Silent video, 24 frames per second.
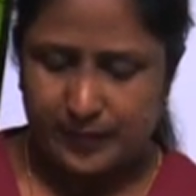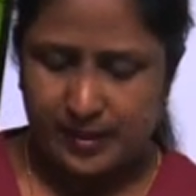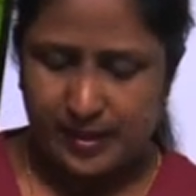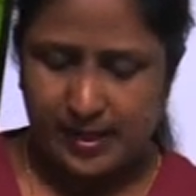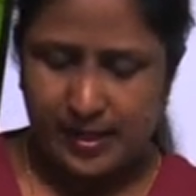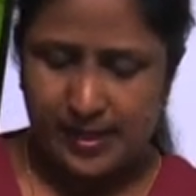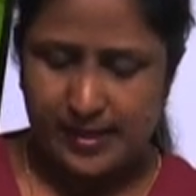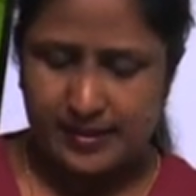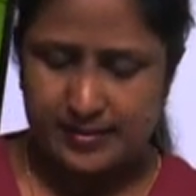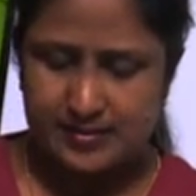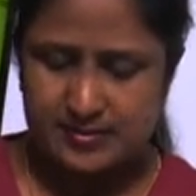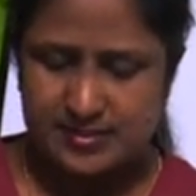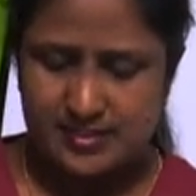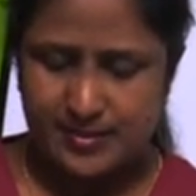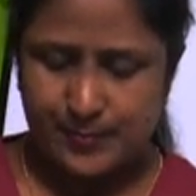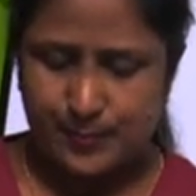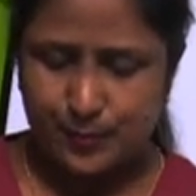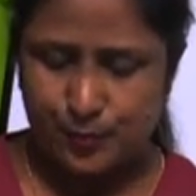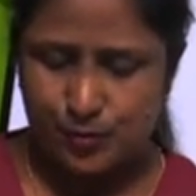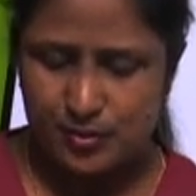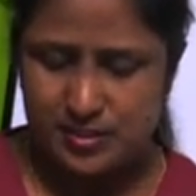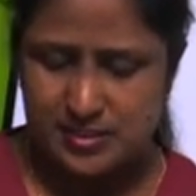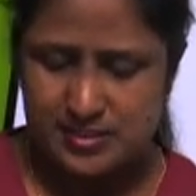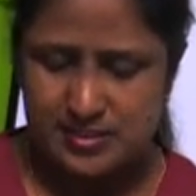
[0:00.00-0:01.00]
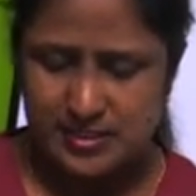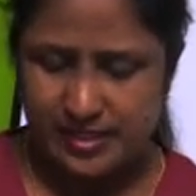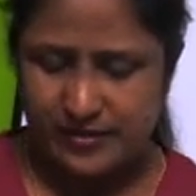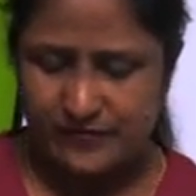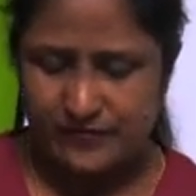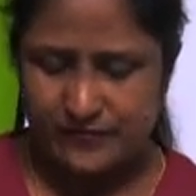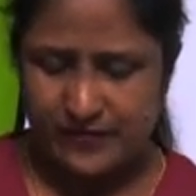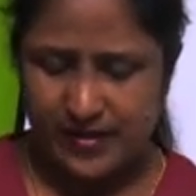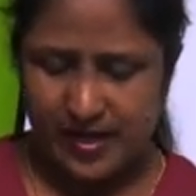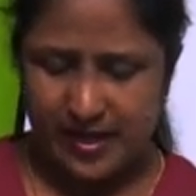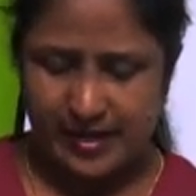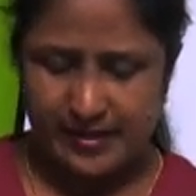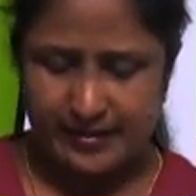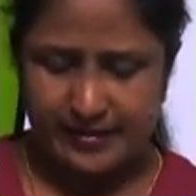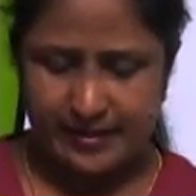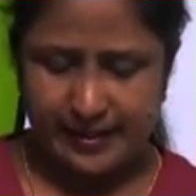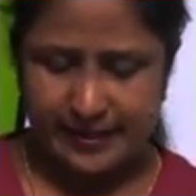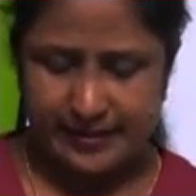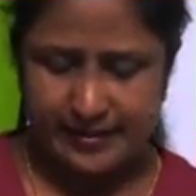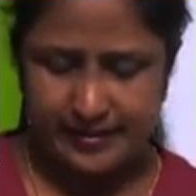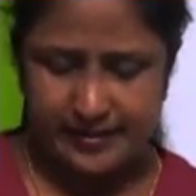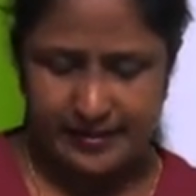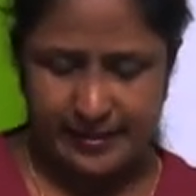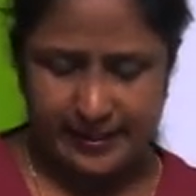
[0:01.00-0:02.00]
And suppose if I
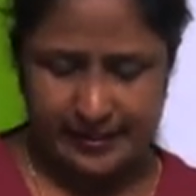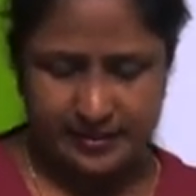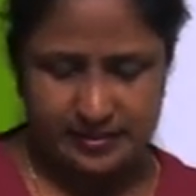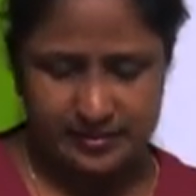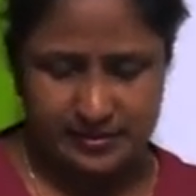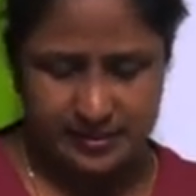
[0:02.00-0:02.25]
write like